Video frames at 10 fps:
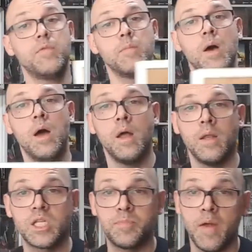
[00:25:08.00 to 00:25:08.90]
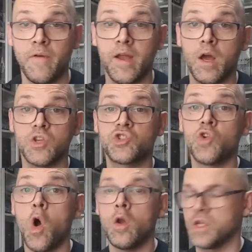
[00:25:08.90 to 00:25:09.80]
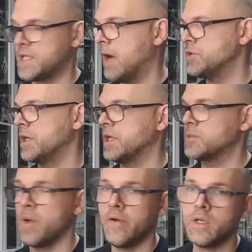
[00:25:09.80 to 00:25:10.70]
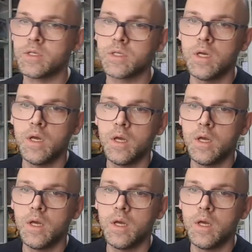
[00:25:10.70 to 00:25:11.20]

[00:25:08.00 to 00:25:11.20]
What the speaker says: from a very strong nostalgic experience,